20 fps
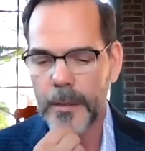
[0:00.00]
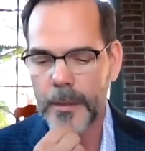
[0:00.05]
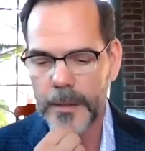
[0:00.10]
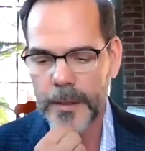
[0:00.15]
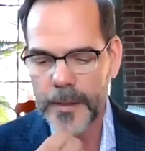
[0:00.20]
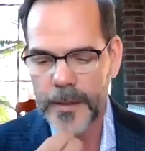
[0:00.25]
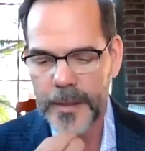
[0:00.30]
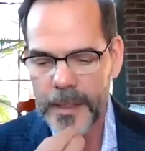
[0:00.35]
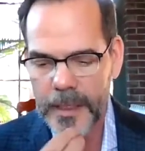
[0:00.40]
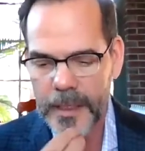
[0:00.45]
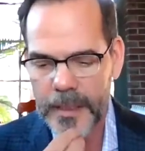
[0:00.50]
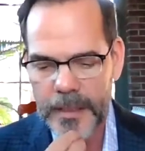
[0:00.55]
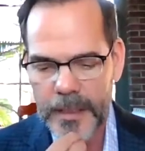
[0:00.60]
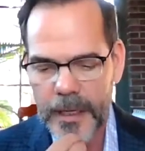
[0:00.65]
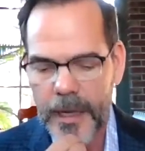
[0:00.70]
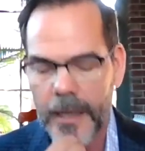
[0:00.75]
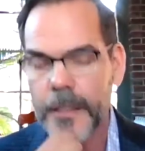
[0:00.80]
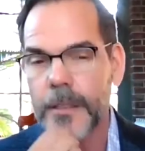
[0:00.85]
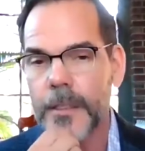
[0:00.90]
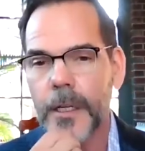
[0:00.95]
to
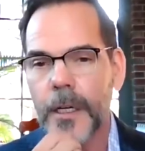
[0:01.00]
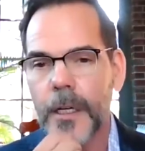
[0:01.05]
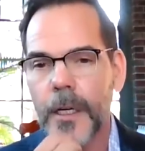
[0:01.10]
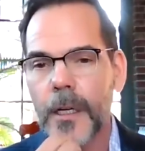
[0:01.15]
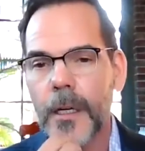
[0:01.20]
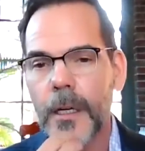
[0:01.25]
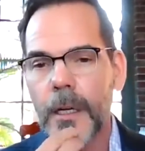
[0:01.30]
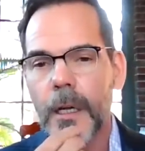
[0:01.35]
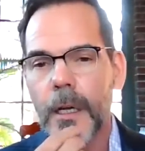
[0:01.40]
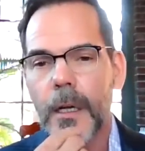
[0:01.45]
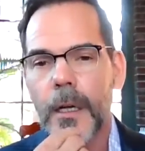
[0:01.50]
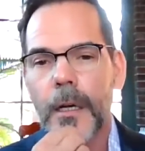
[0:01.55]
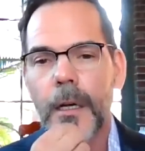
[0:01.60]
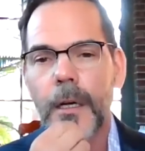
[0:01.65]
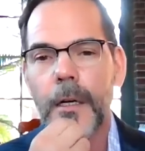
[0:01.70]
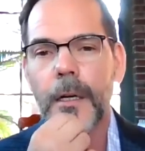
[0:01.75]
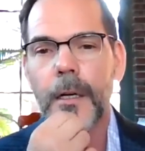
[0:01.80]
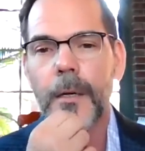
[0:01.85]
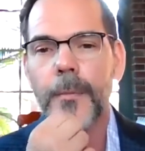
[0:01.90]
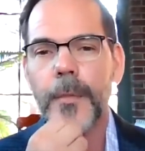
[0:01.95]
decenter
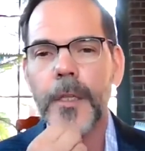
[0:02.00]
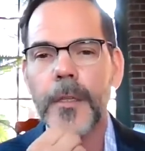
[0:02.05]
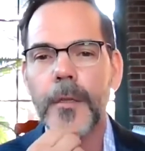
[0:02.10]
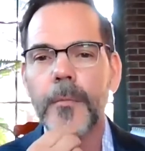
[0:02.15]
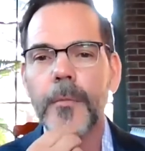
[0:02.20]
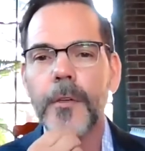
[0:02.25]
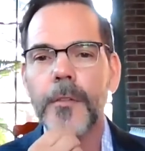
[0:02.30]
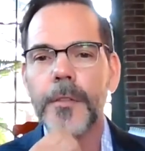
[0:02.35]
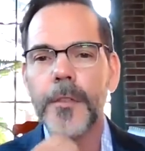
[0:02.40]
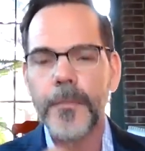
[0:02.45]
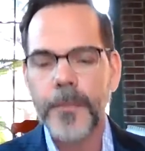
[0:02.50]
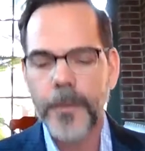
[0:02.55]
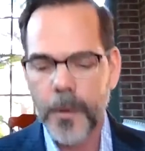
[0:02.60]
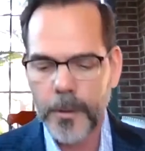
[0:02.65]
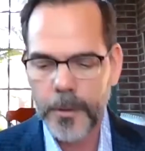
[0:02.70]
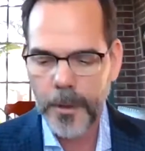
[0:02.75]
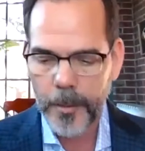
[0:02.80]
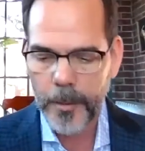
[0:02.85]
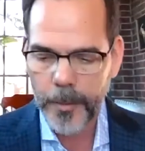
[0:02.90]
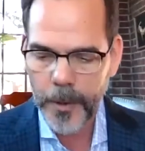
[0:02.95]
um, the most
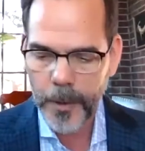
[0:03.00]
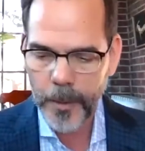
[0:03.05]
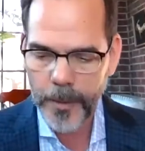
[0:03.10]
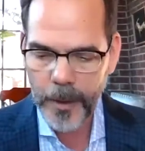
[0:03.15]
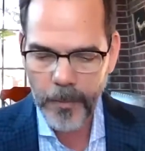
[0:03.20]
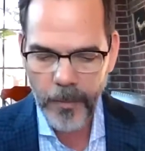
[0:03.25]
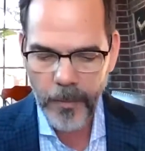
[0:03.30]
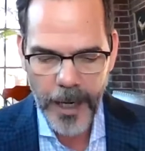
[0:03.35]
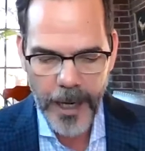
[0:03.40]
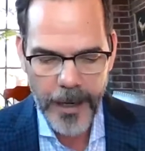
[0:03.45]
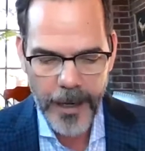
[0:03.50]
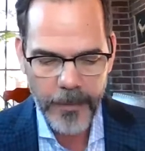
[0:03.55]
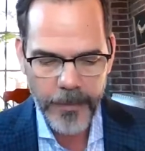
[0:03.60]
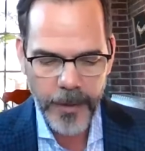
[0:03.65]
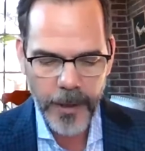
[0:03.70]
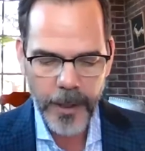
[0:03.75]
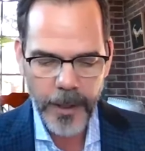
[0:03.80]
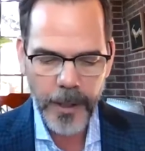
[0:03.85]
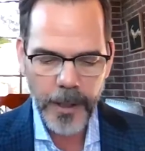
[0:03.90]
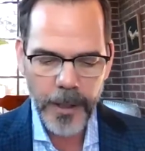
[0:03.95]
vulnerable, but
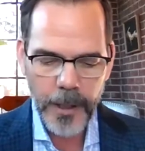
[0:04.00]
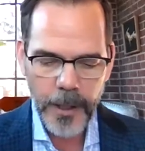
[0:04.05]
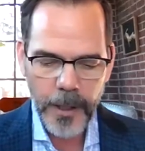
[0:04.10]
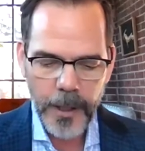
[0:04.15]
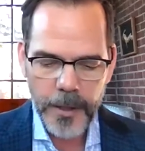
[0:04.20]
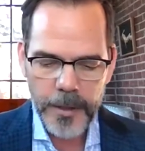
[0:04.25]
rather